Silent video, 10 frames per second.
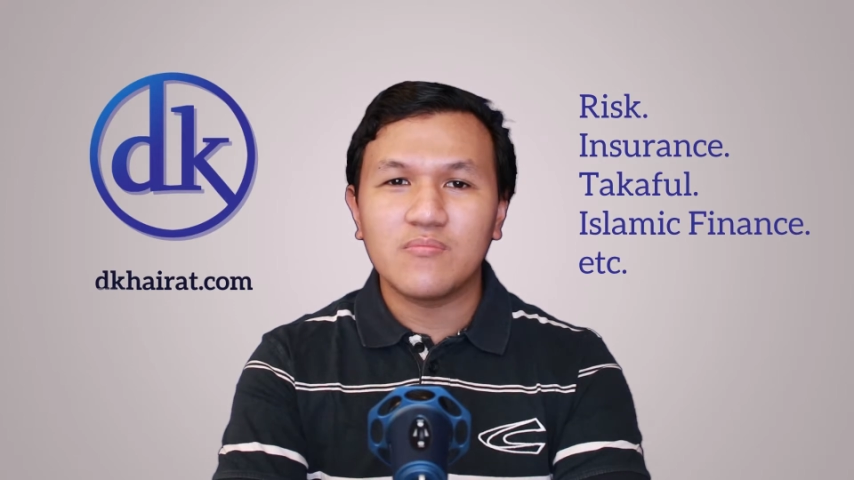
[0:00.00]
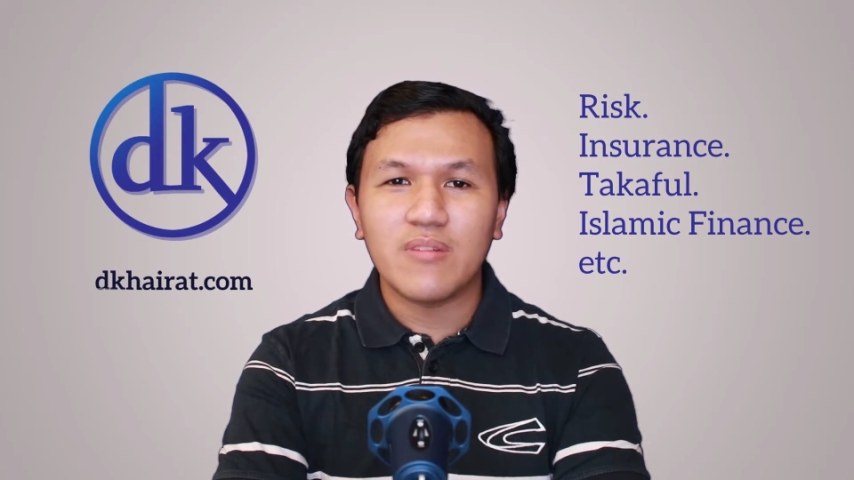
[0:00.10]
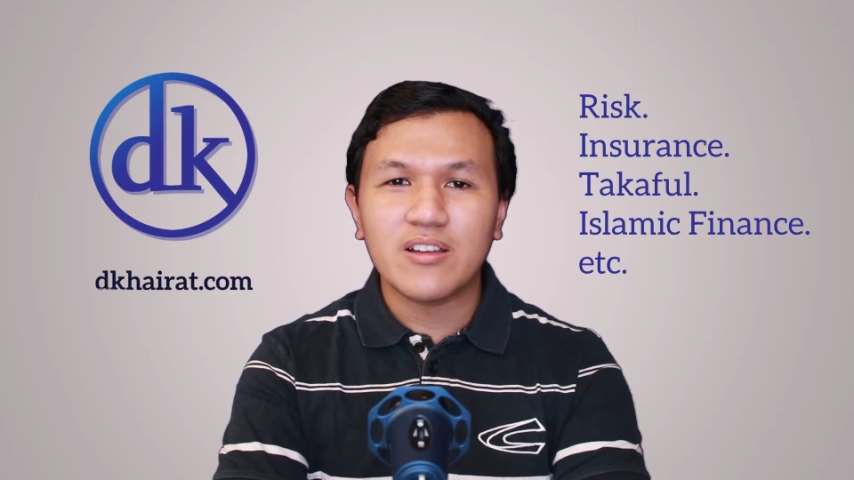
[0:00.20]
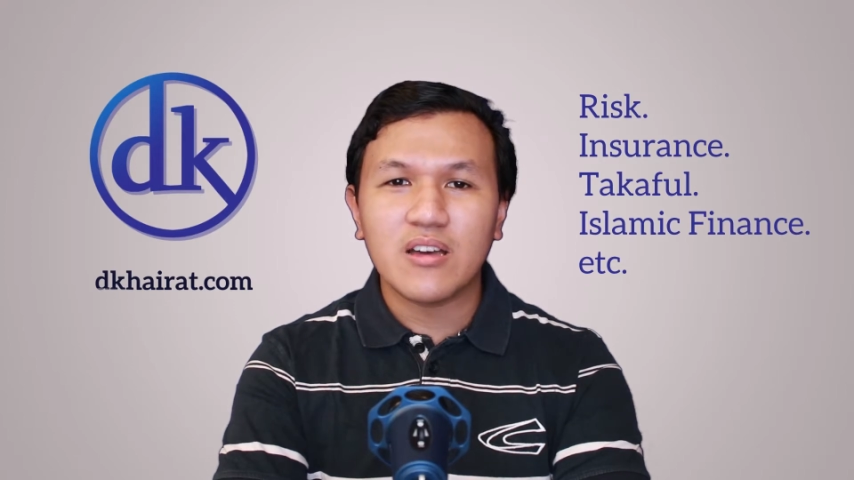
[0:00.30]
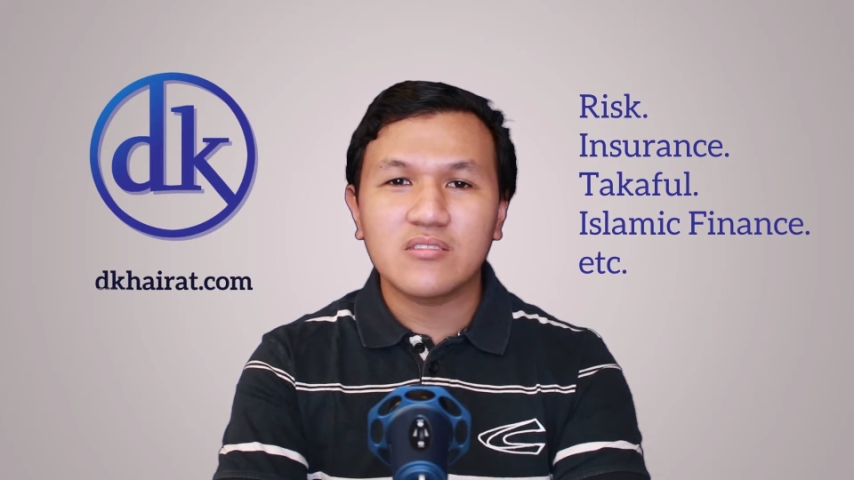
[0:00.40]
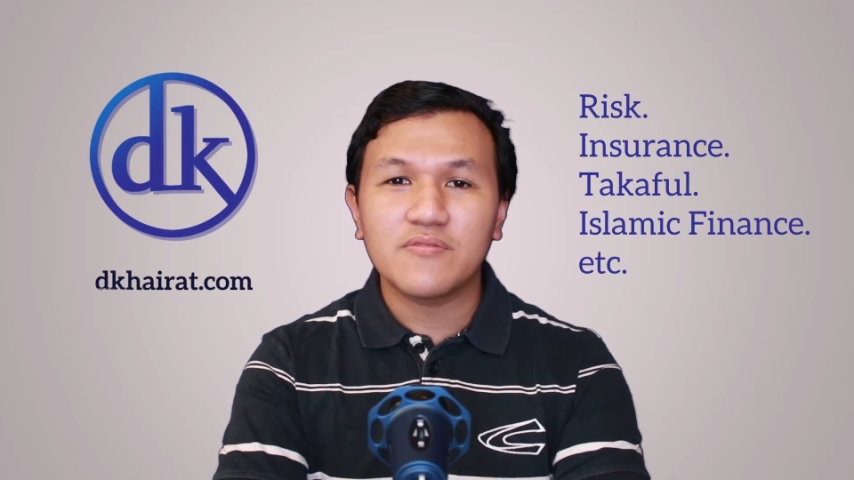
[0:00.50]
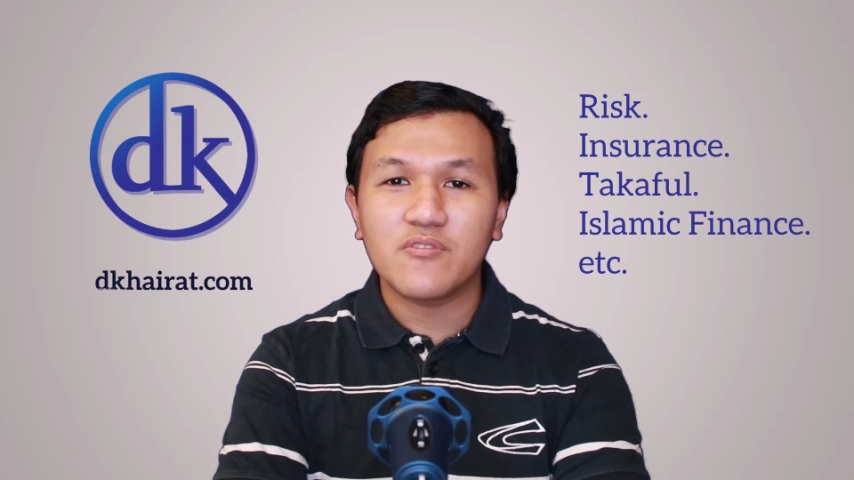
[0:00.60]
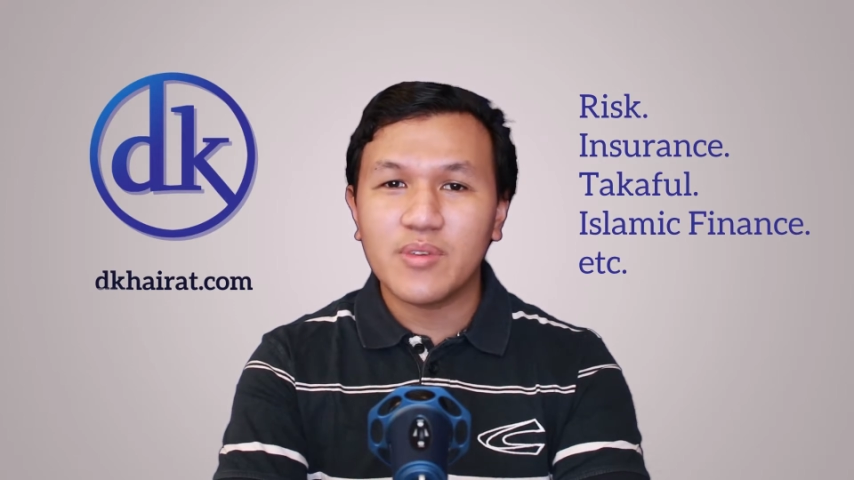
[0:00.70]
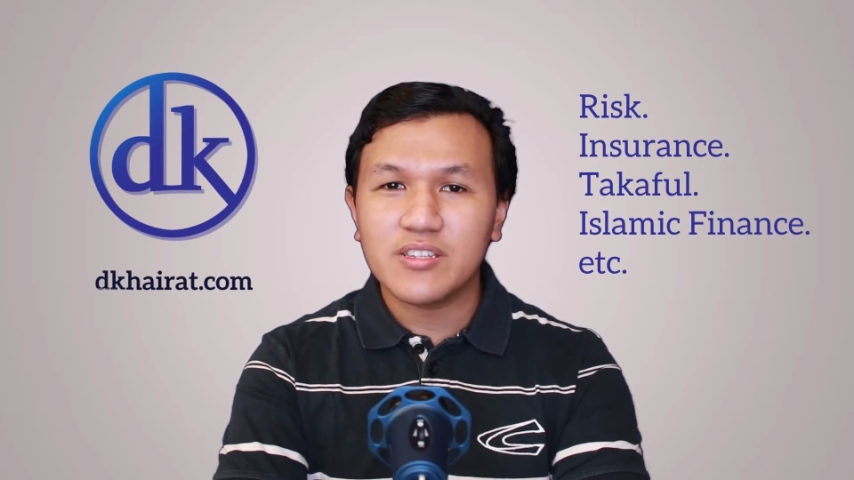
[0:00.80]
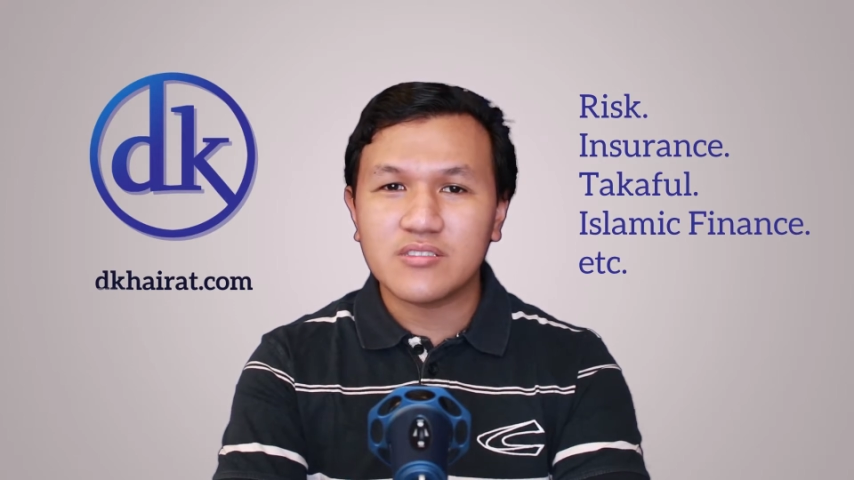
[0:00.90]
bite-sized
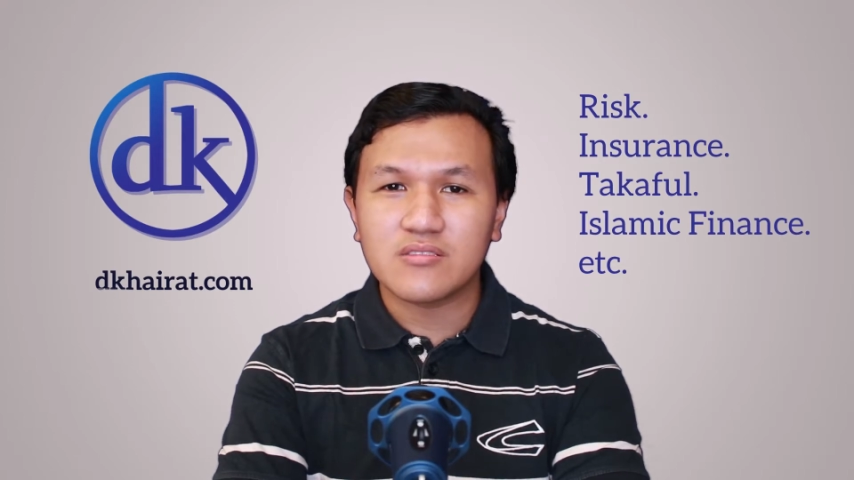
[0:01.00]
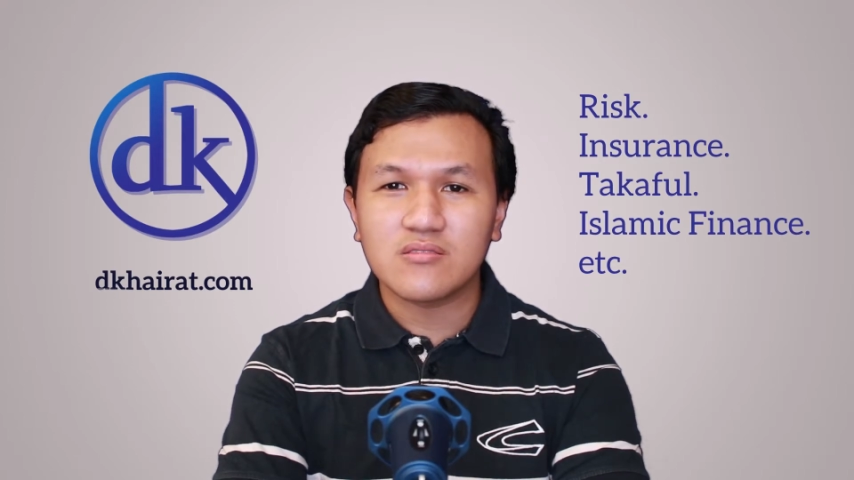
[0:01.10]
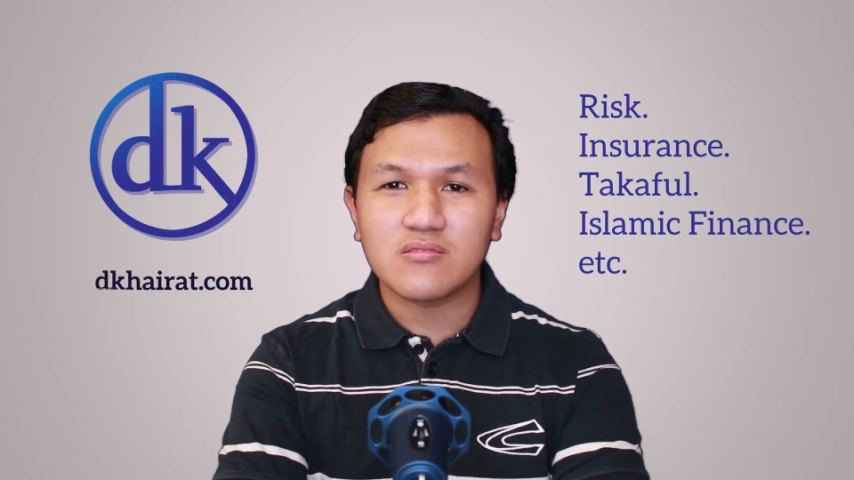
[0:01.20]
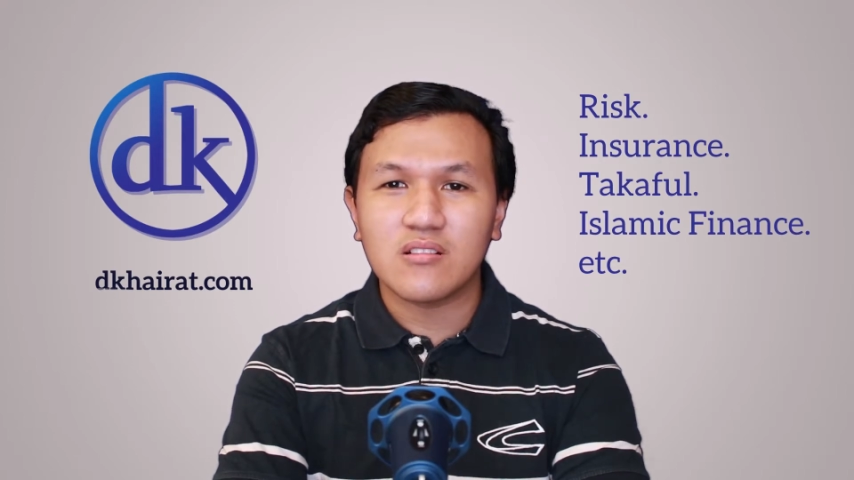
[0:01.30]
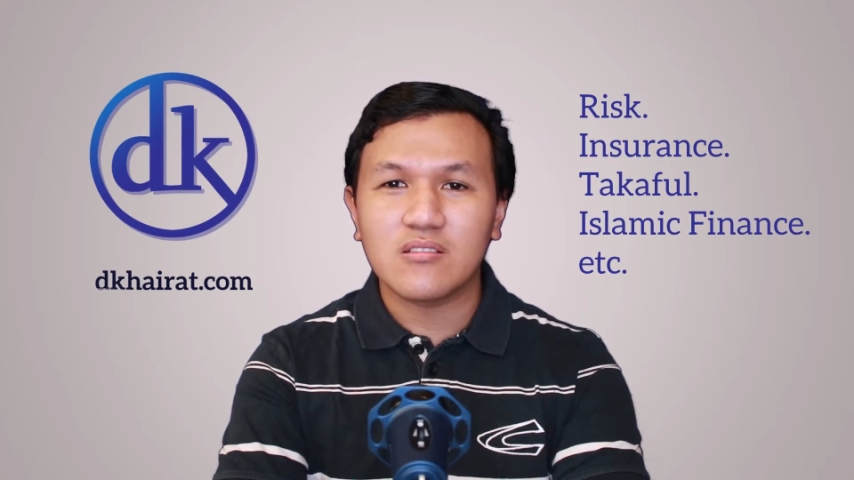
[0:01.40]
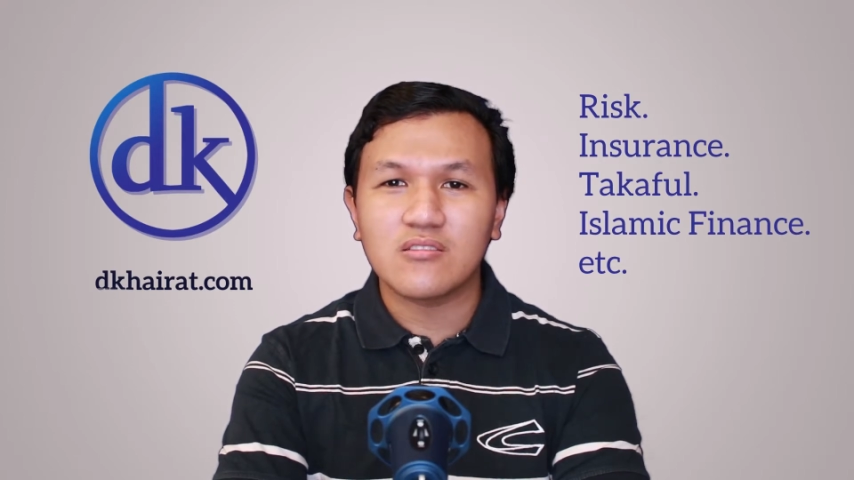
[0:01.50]
information on